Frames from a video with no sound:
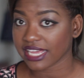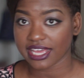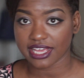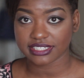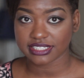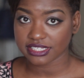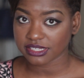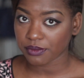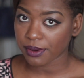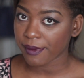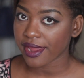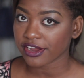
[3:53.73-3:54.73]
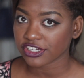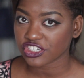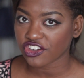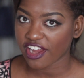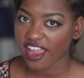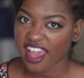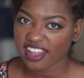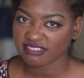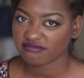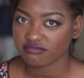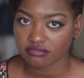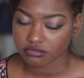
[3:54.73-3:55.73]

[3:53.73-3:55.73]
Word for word: and since I'm wearing my hair straight I